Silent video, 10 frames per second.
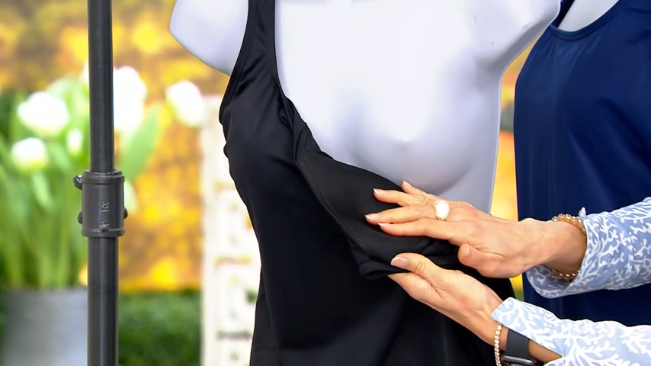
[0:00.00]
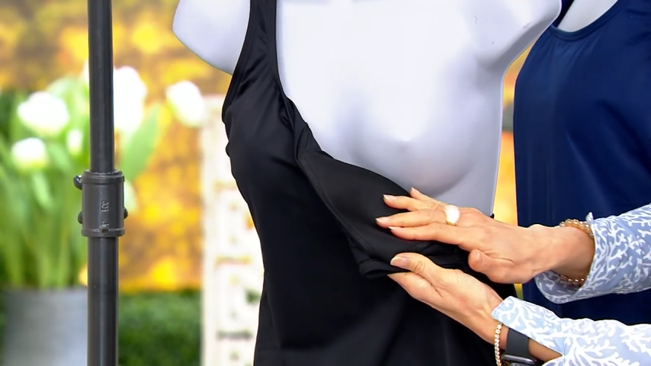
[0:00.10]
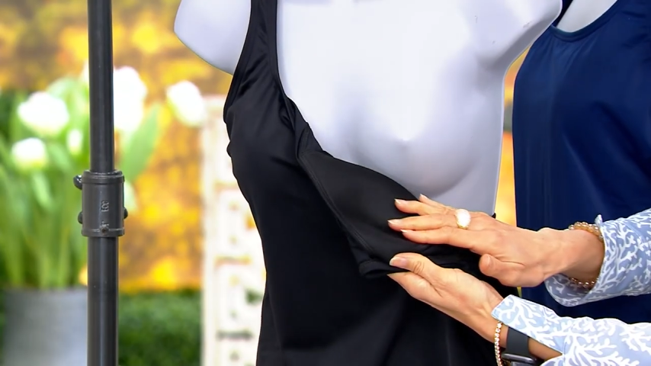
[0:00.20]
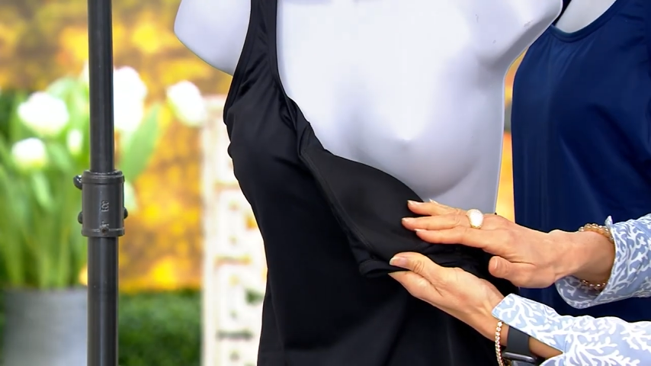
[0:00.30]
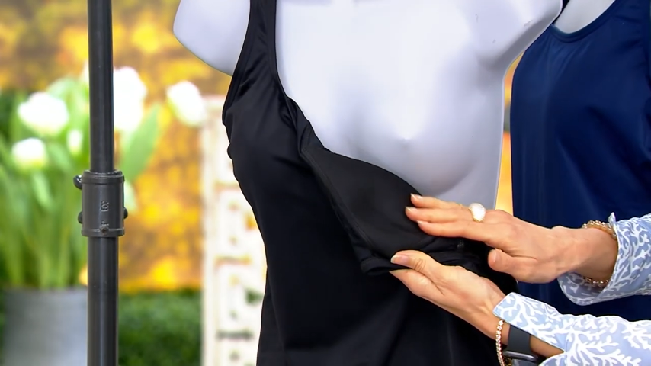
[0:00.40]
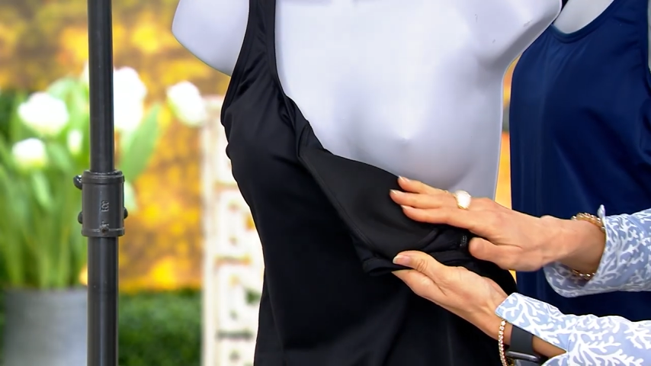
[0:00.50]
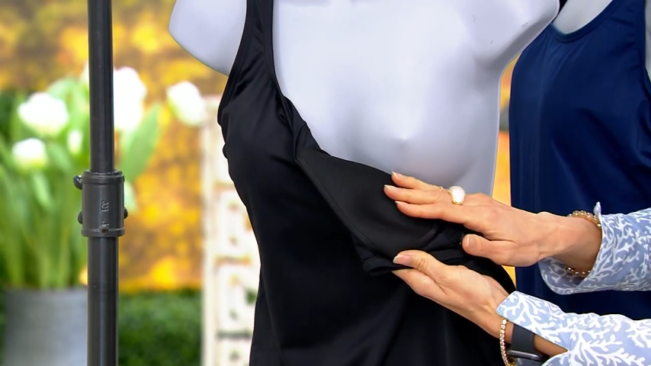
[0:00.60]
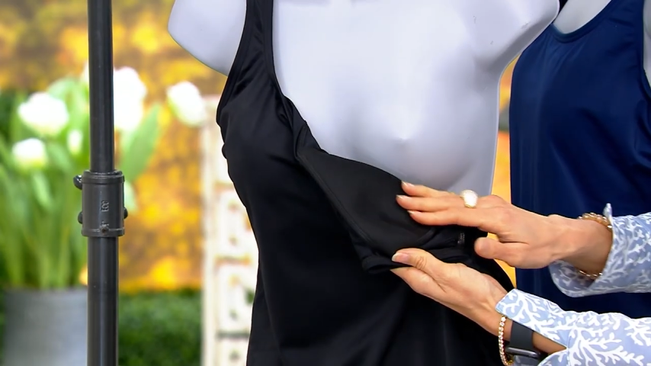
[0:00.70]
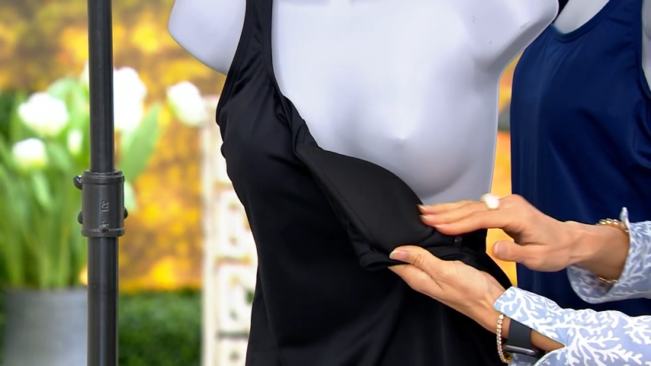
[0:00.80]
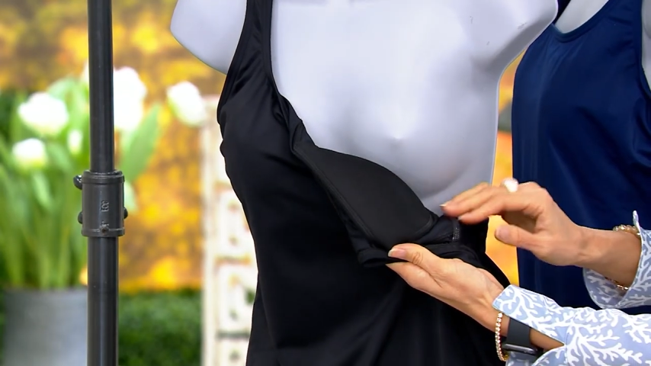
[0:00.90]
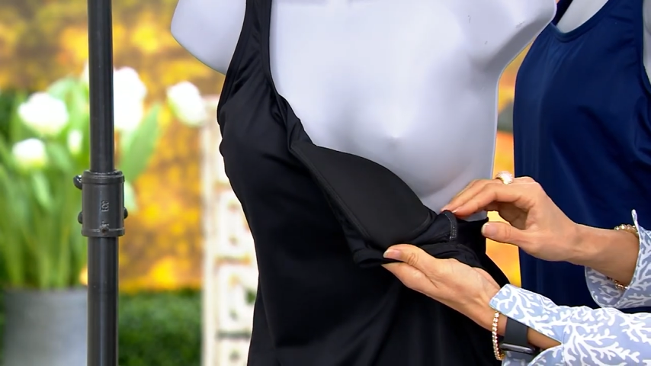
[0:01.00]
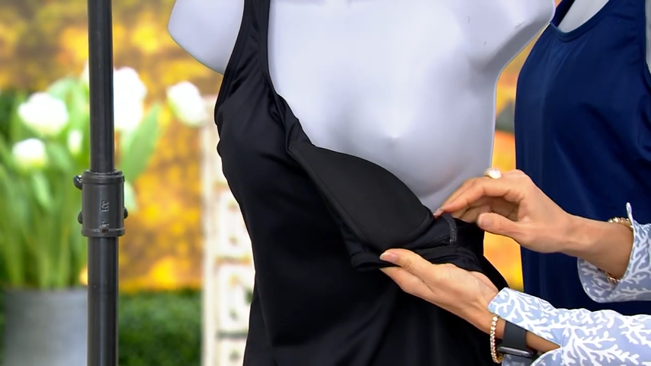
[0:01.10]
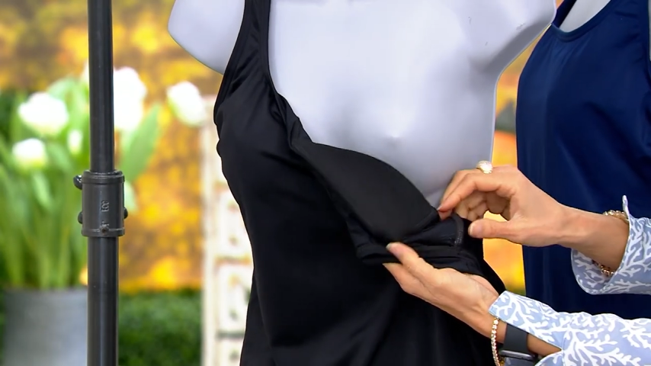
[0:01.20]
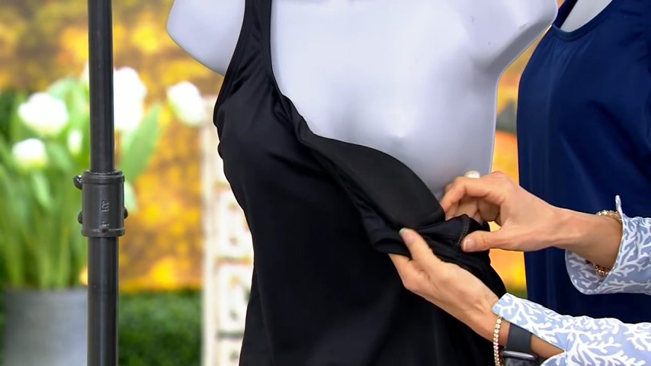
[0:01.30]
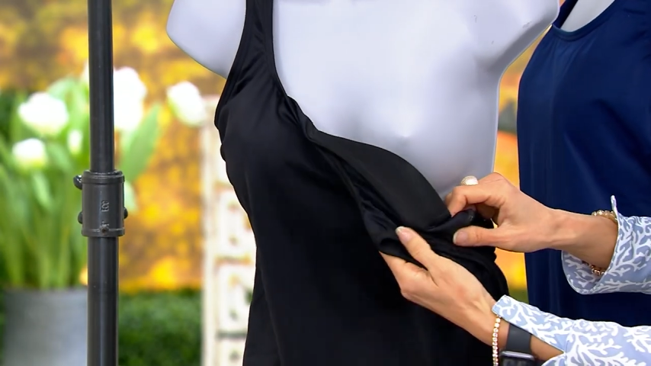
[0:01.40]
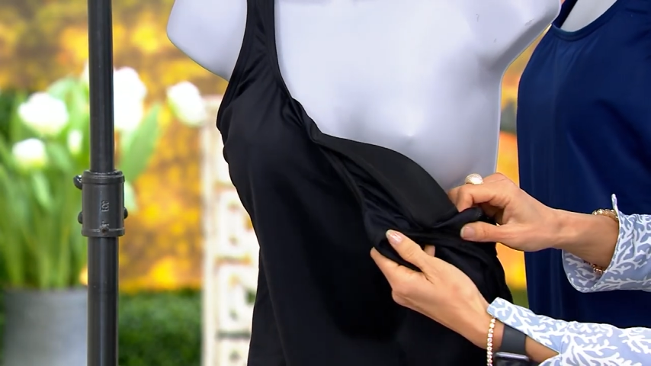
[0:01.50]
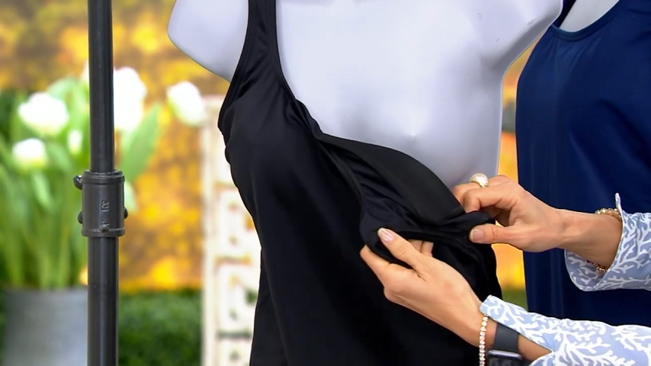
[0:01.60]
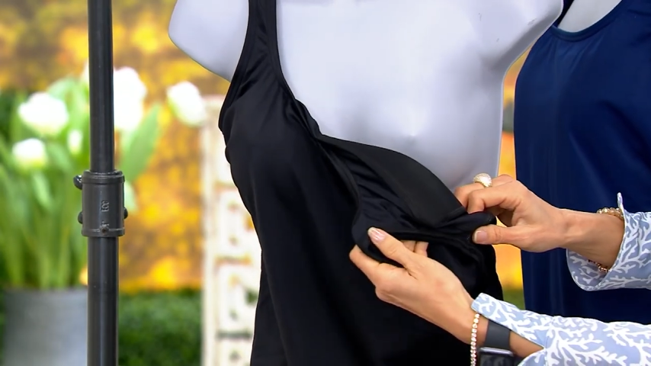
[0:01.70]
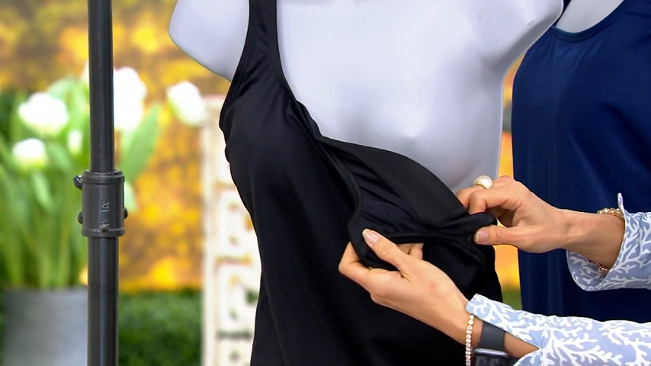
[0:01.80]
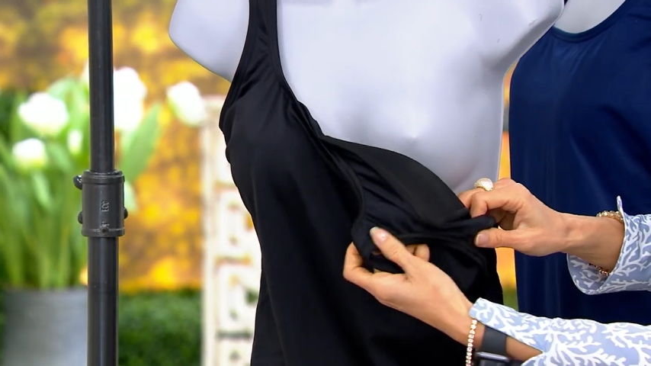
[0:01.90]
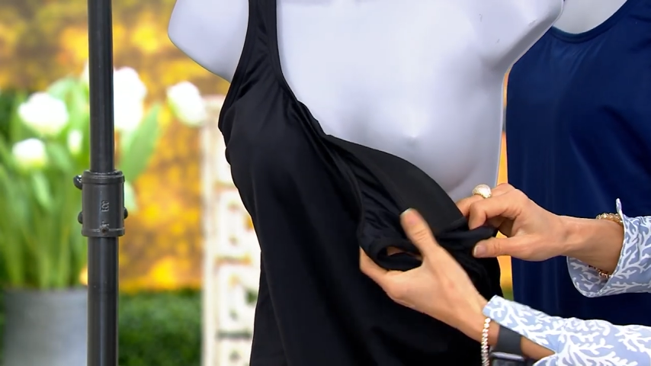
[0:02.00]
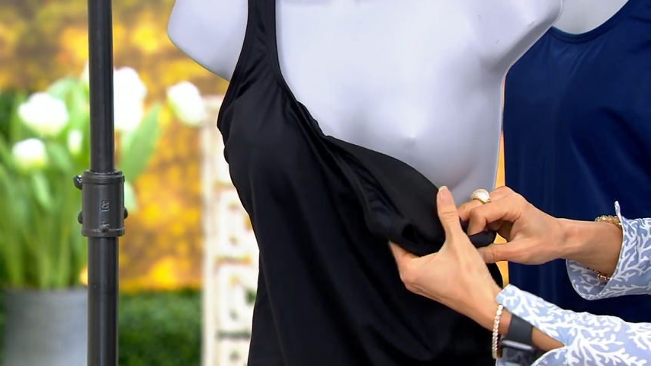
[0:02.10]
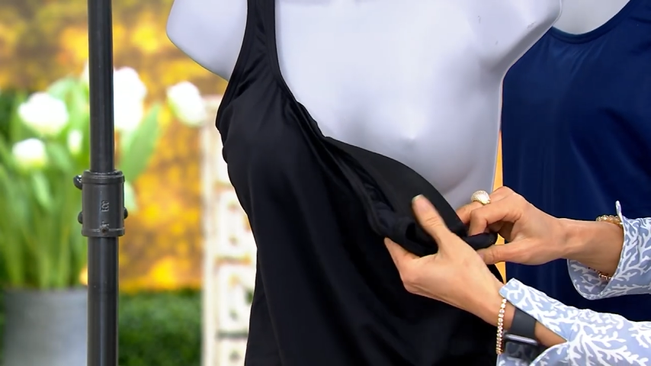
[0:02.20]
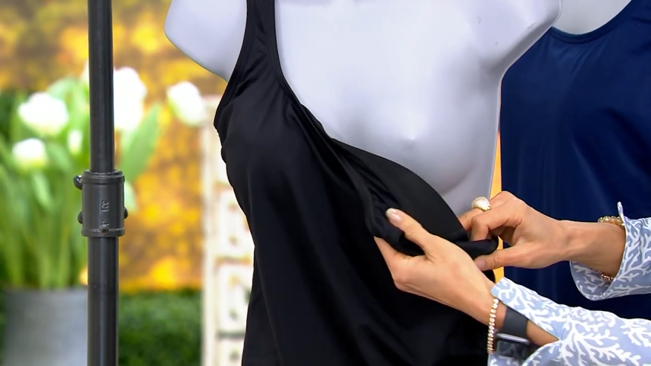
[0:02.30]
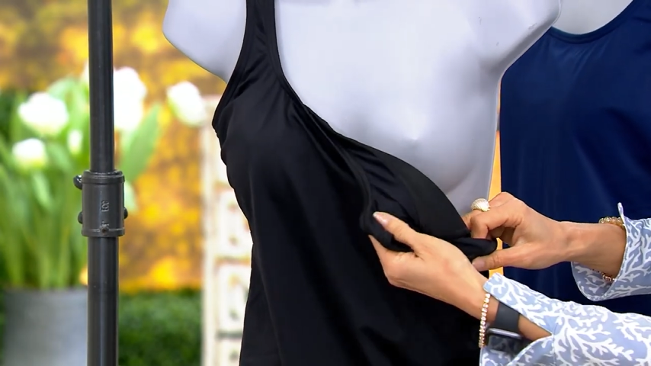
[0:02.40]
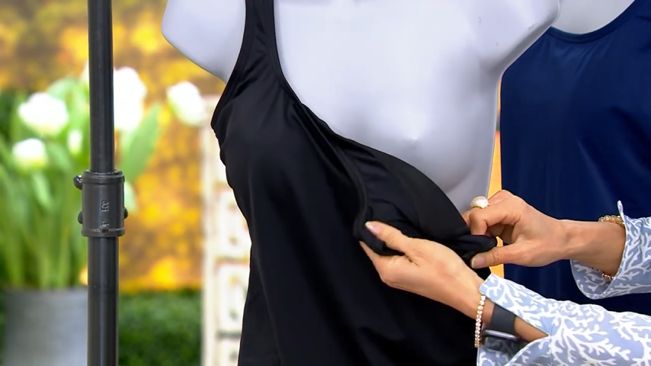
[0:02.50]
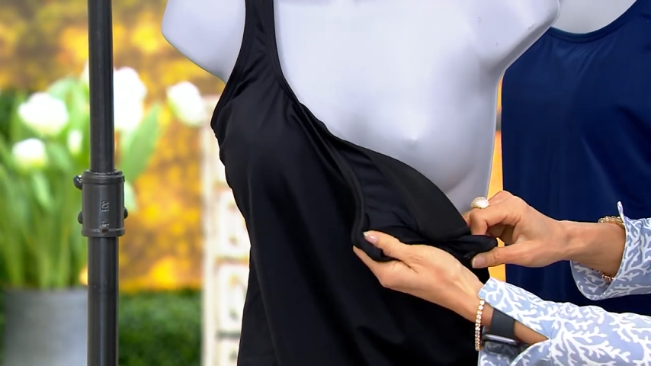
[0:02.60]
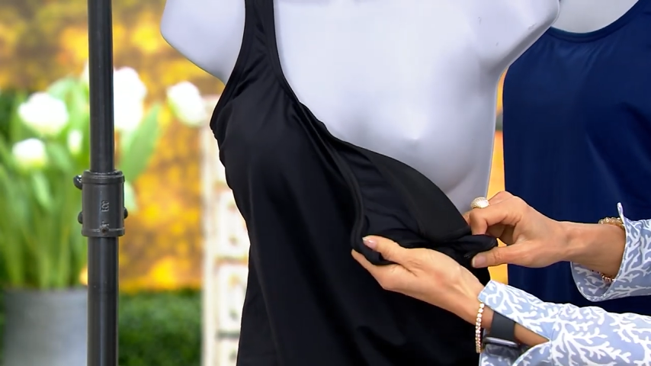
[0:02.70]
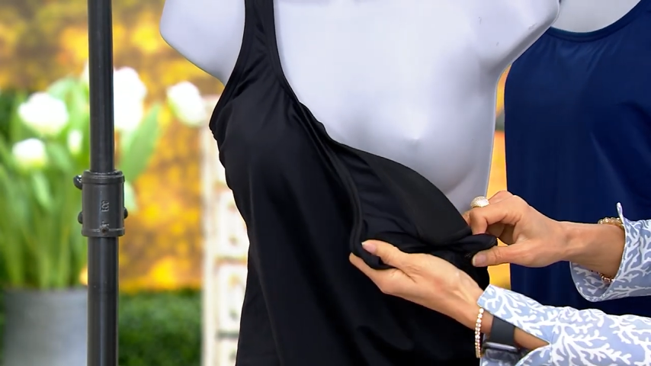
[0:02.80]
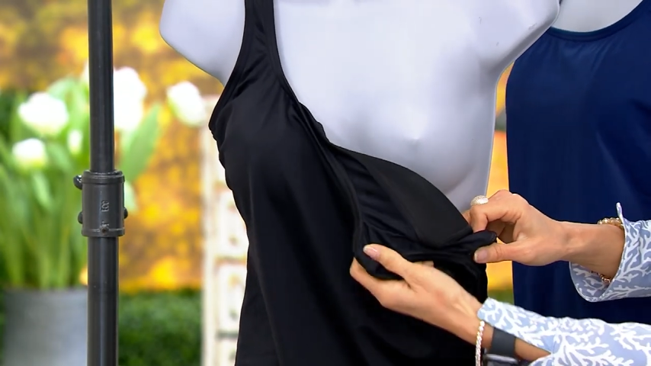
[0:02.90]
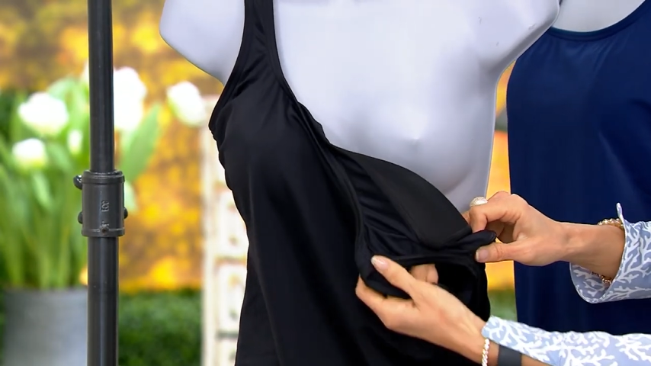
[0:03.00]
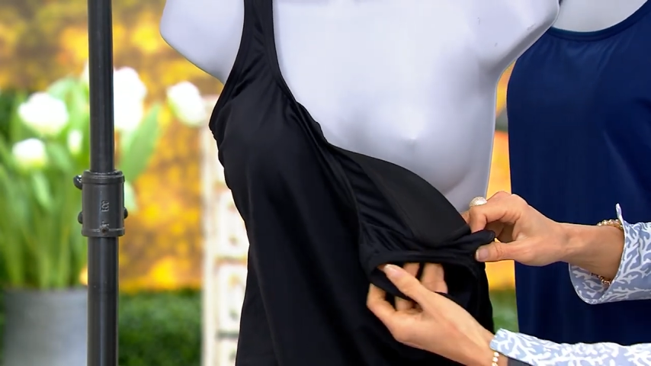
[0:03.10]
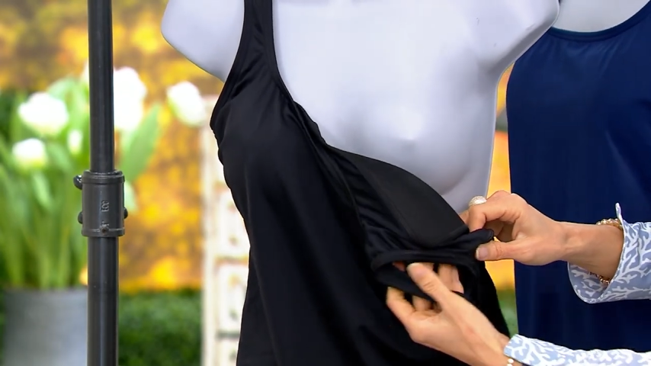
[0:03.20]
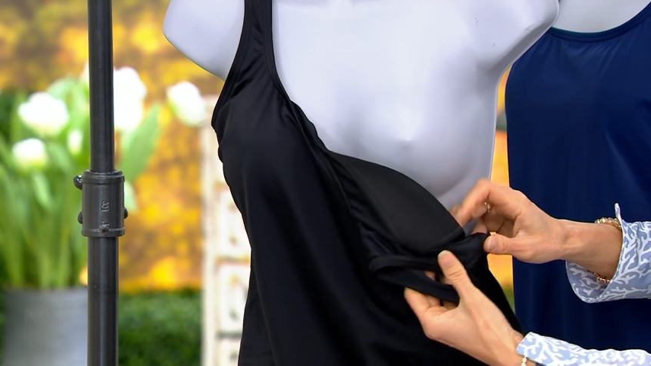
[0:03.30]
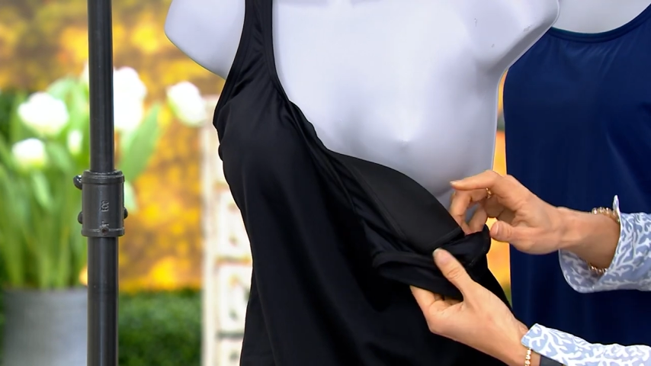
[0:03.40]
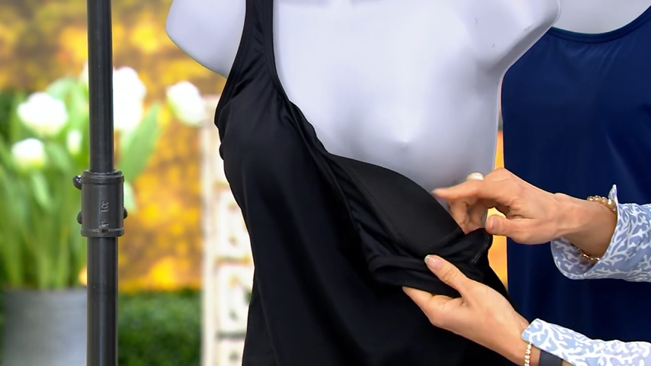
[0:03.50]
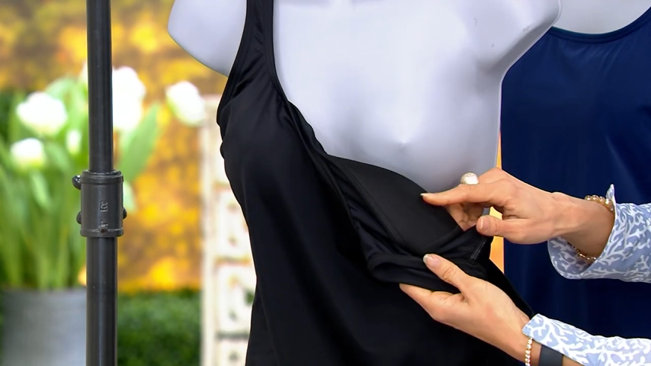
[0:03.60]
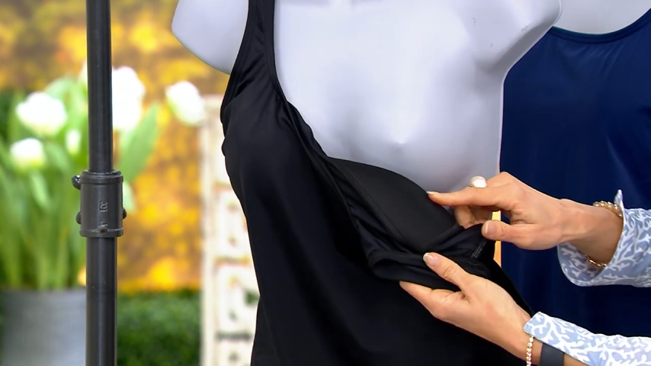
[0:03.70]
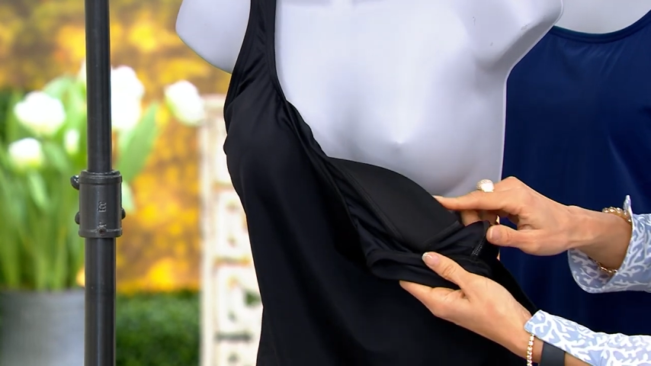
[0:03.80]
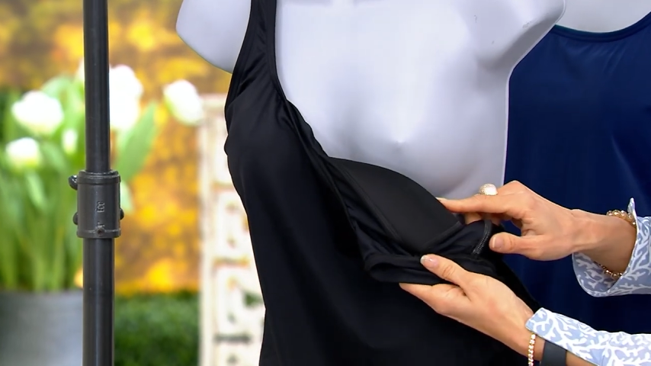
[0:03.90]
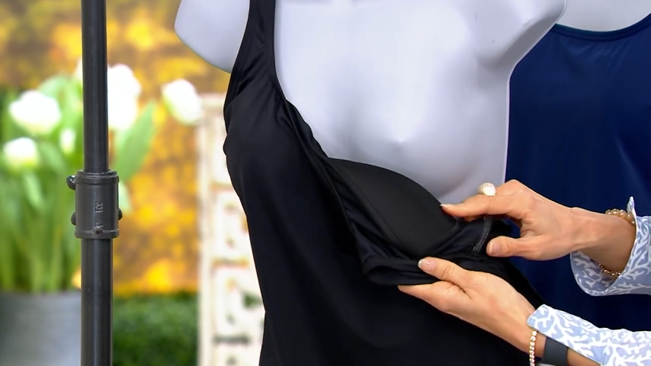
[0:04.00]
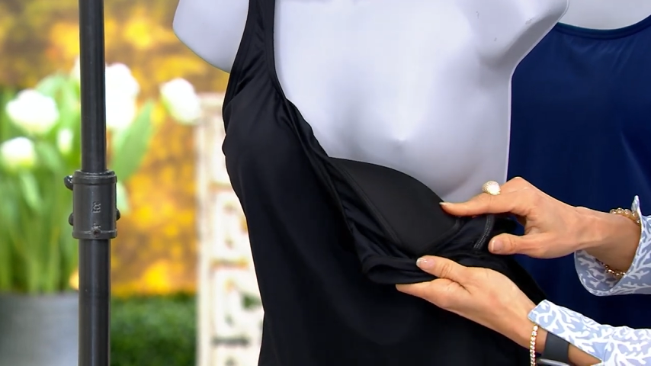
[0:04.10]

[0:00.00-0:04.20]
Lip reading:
[unreadable: no face in view]